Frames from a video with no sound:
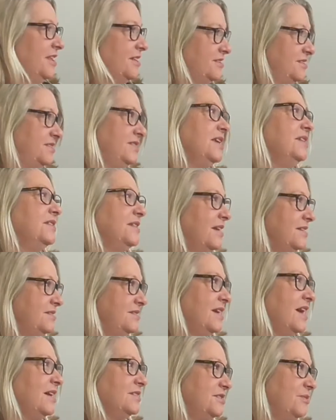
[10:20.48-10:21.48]
seen that
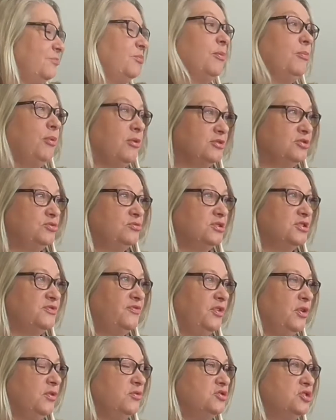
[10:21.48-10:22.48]
as a preposterous
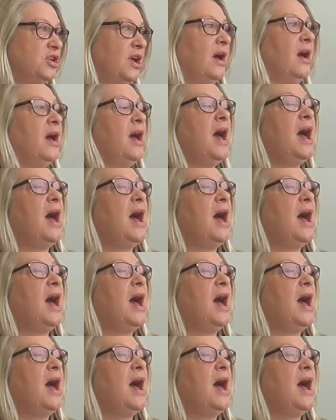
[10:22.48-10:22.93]
future.